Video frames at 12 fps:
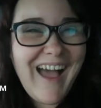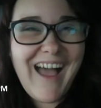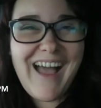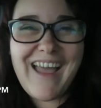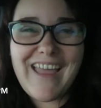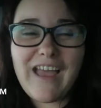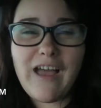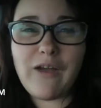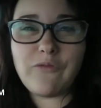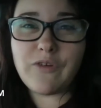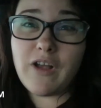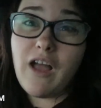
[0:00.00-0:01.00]

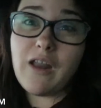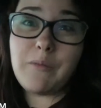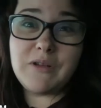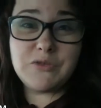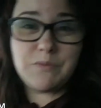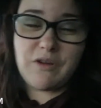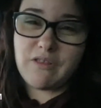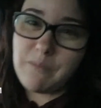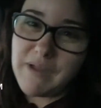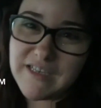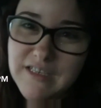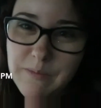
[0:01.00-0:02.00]
I forgot a bunch of books
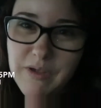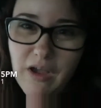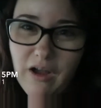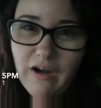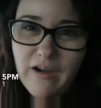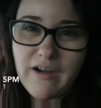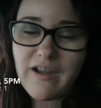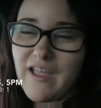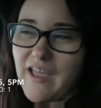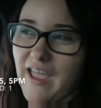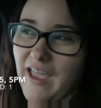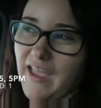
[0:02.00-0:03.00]
on my TBR,
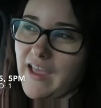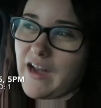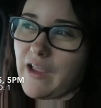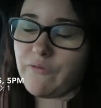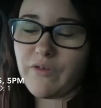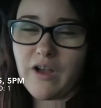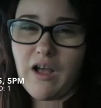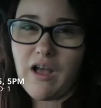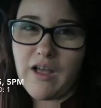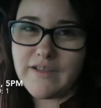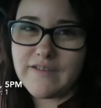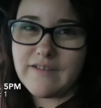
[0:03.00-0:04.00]
and I
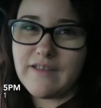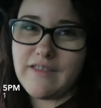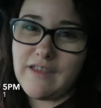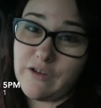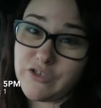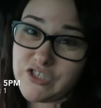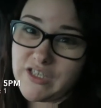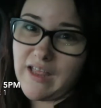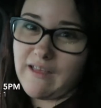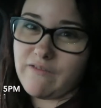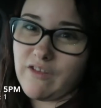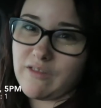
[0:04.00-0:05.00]
forgot The Year She
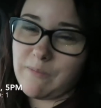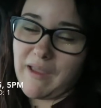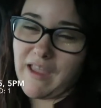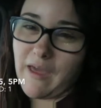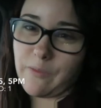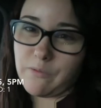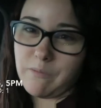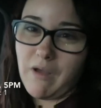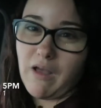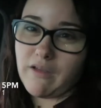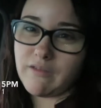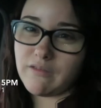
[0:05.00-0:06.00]
Left Us by Catherine
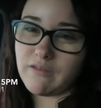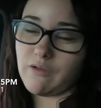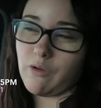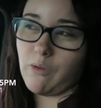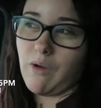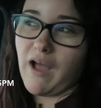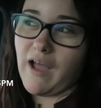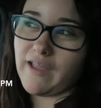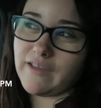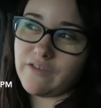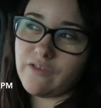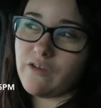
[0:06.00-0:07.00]
Ma. So
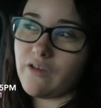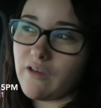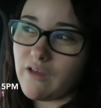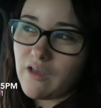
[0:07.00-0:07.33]
I took